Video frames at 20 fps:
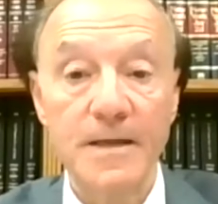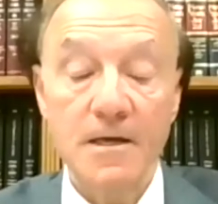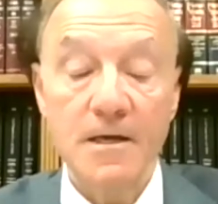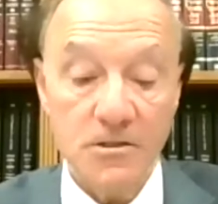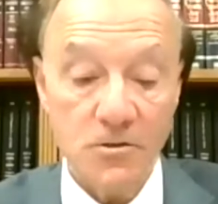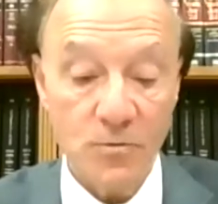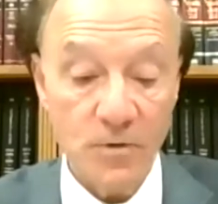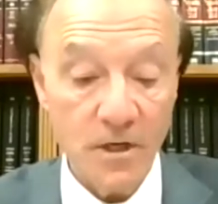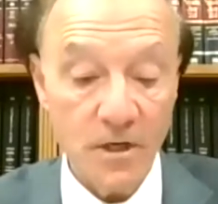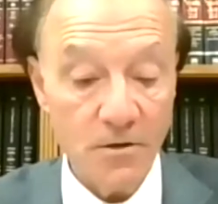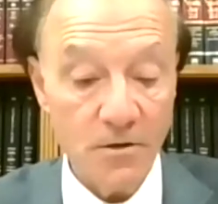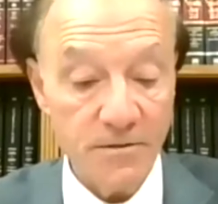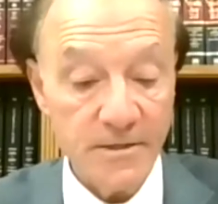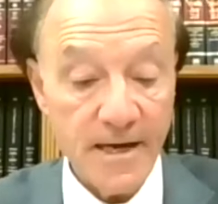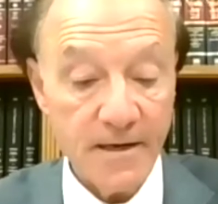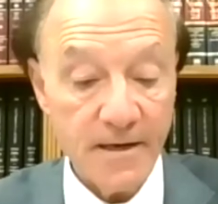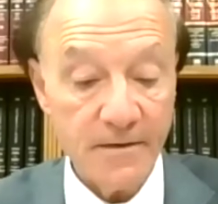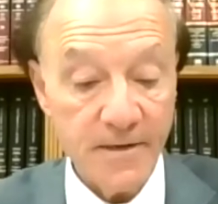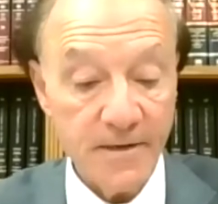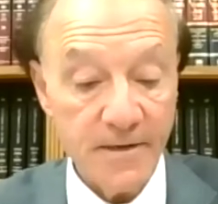So we go
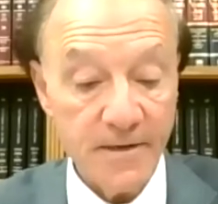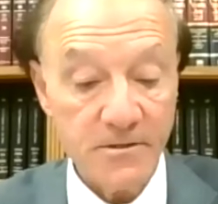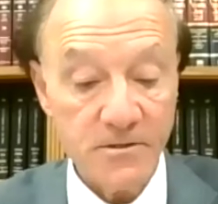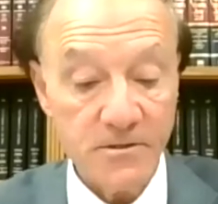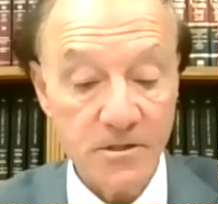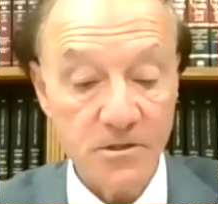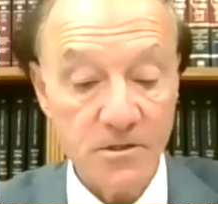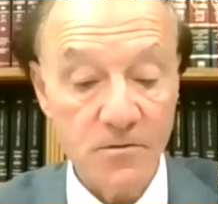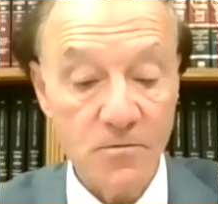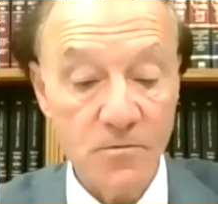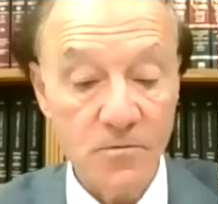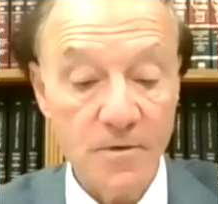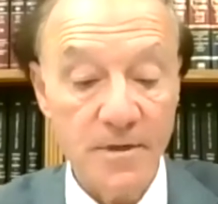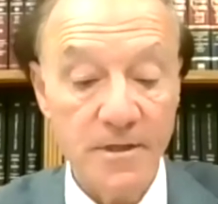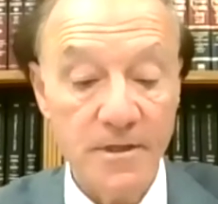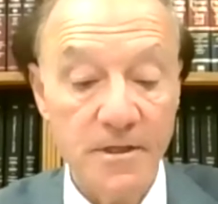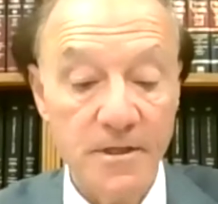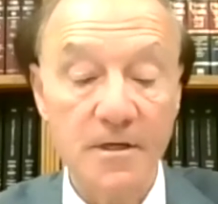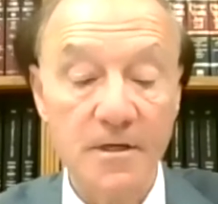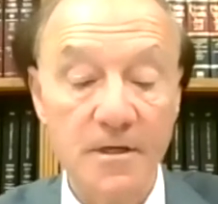down next to
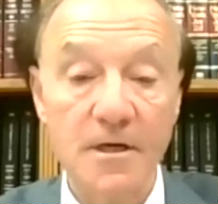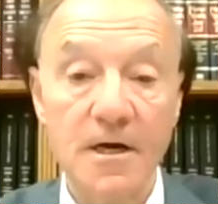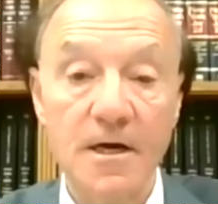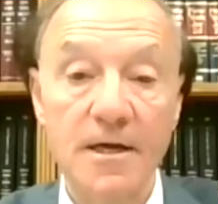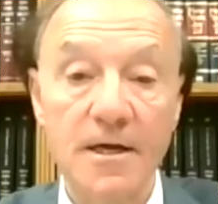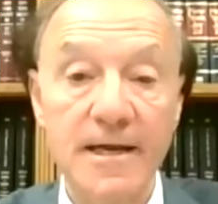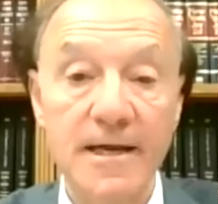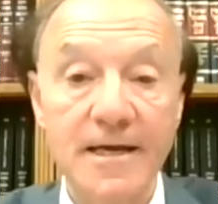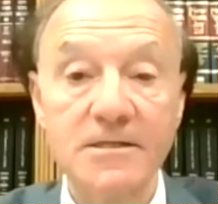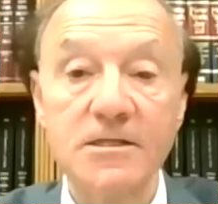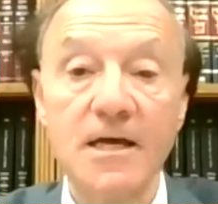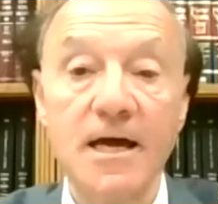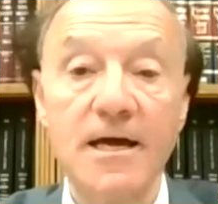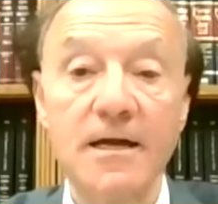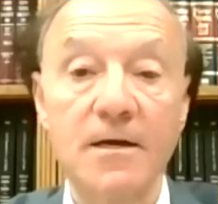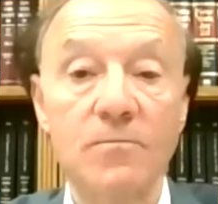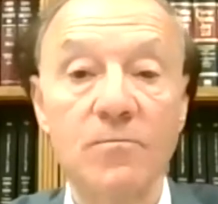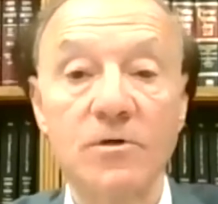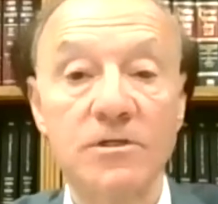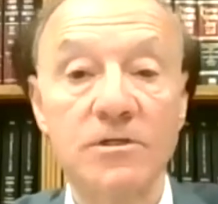the next
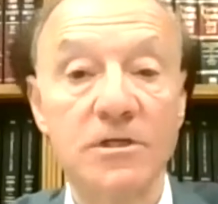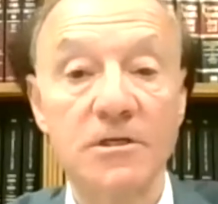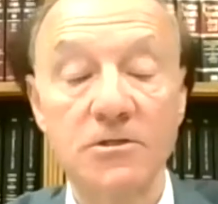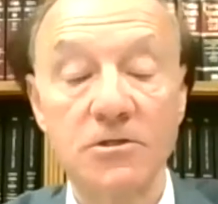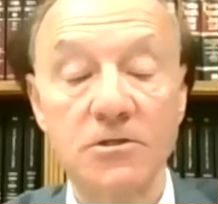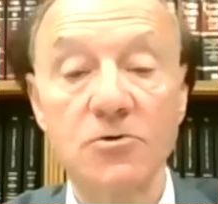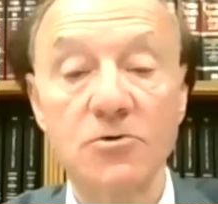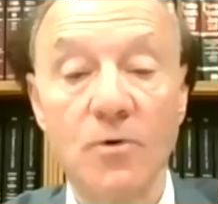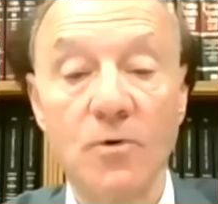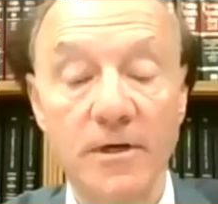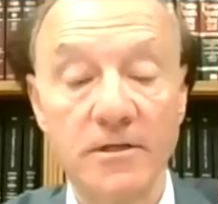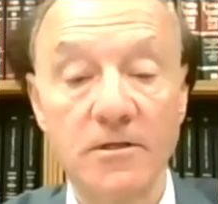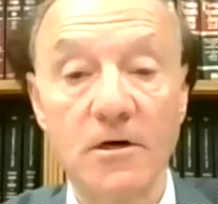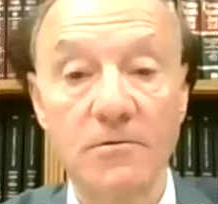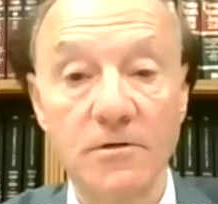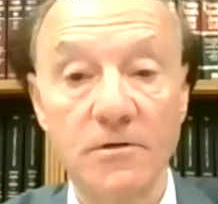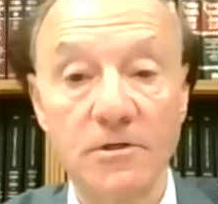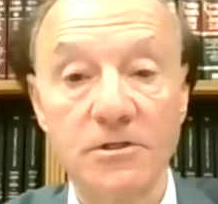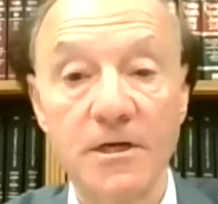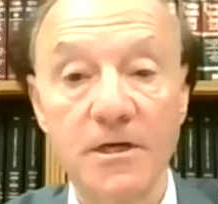item, which is joint
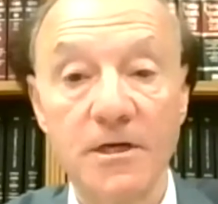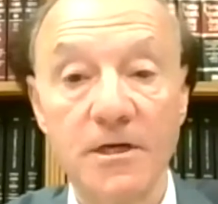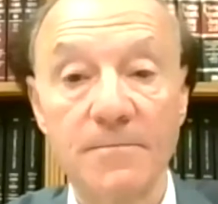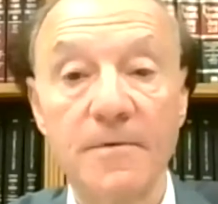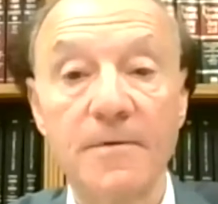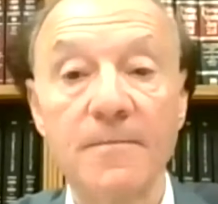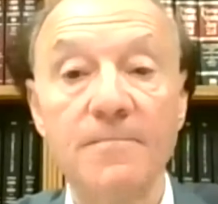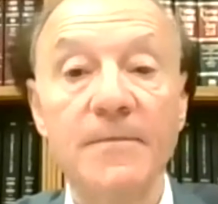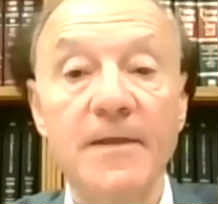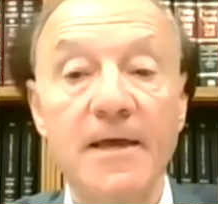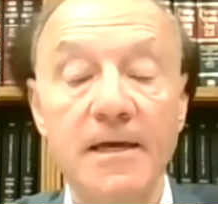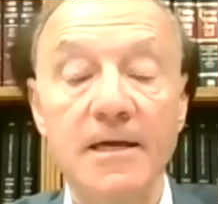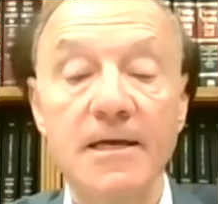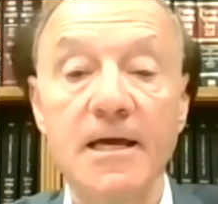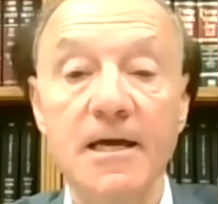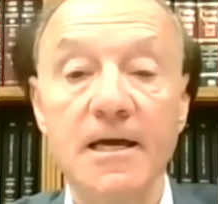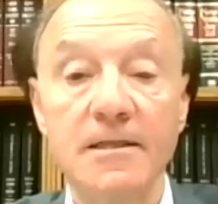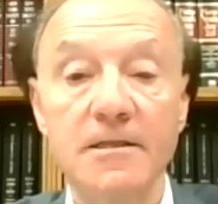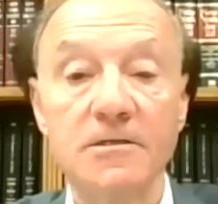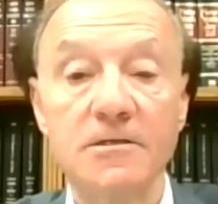ownership. And
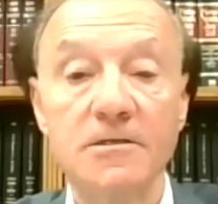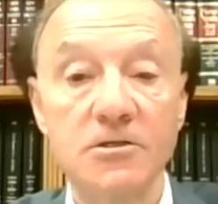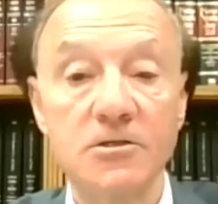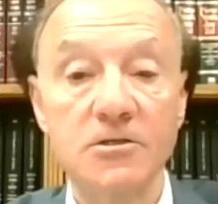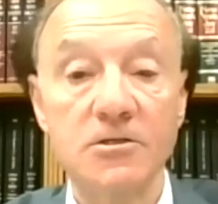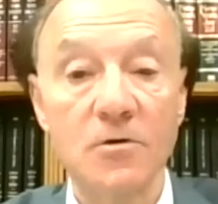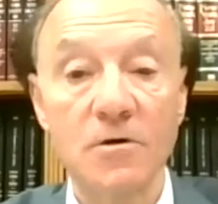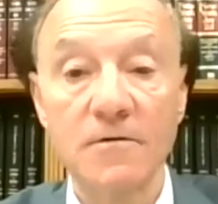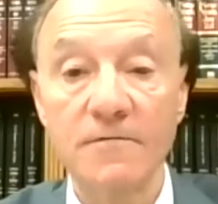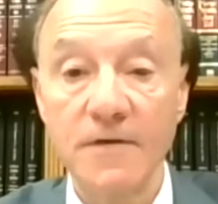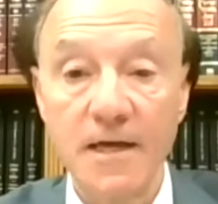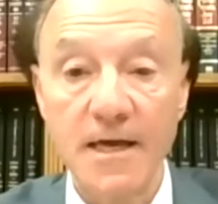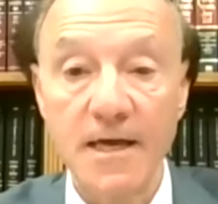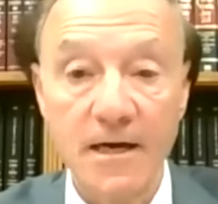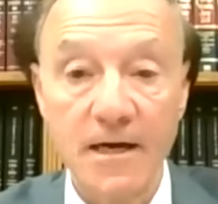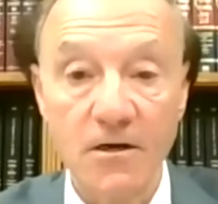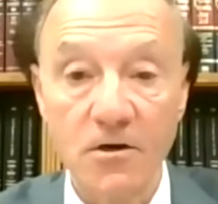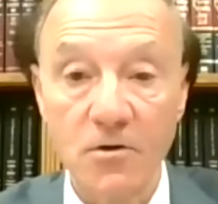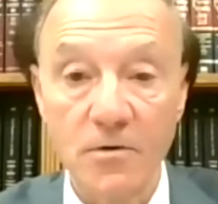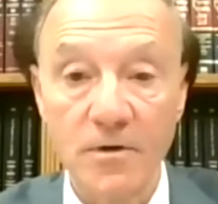again, this is sort of a
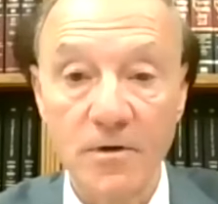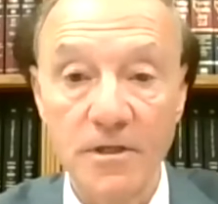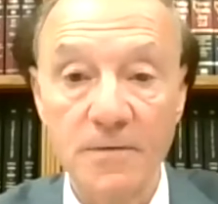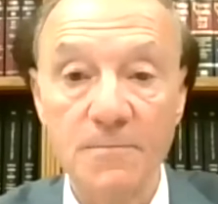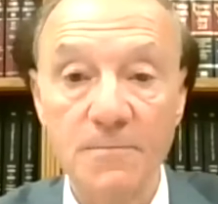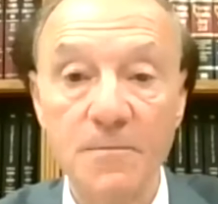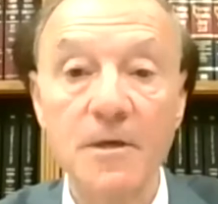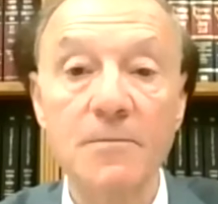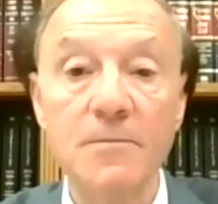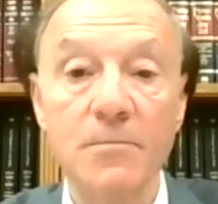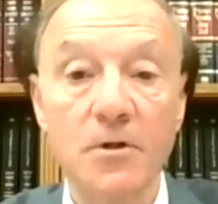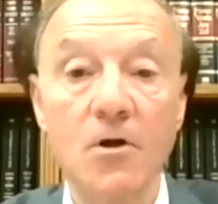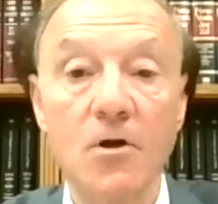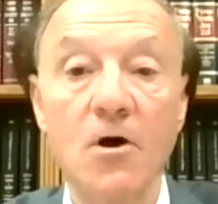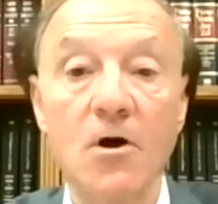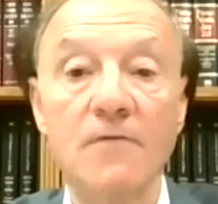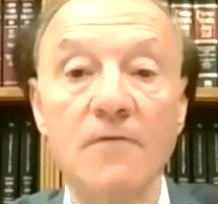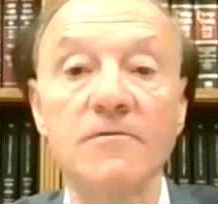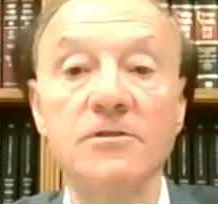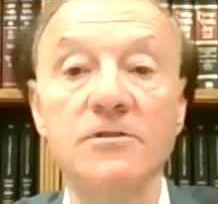category that people
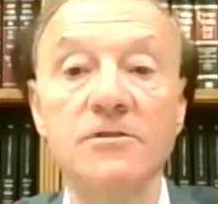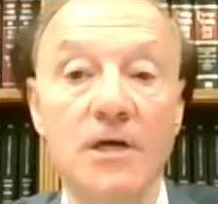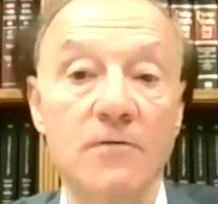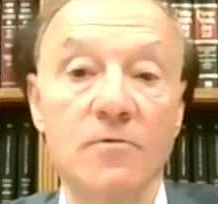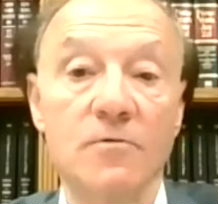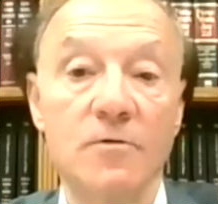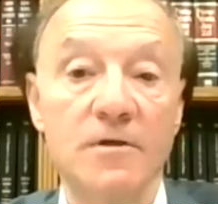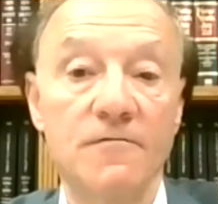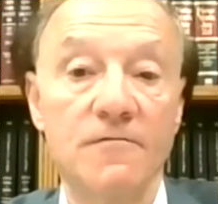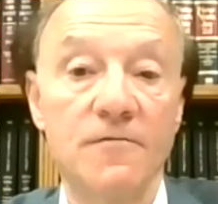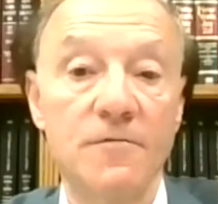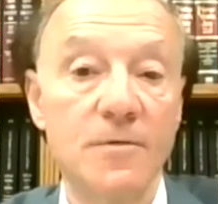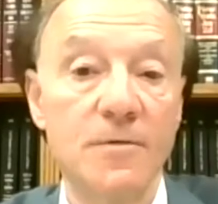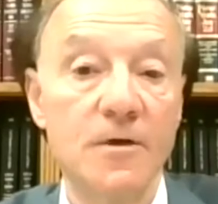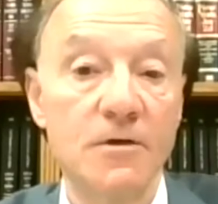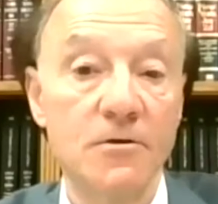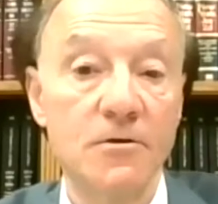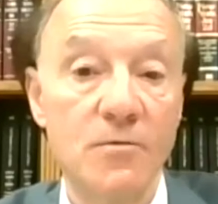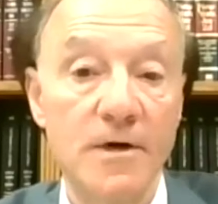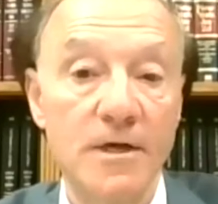are generally
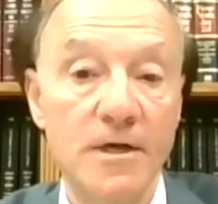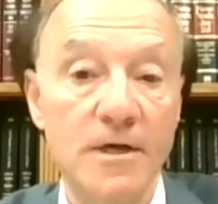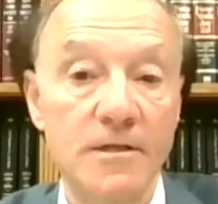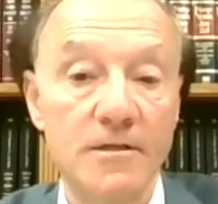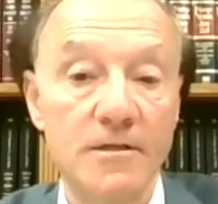familiar with.